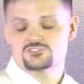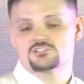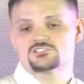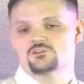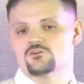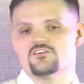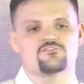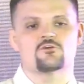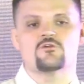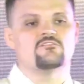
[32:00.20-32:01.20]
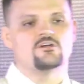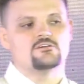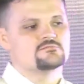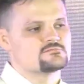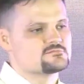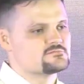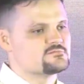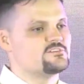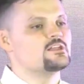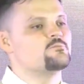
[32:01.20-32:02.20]
just know that forever
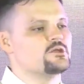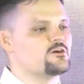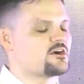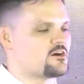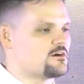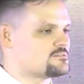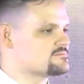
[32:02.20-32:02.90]
Filipino ako.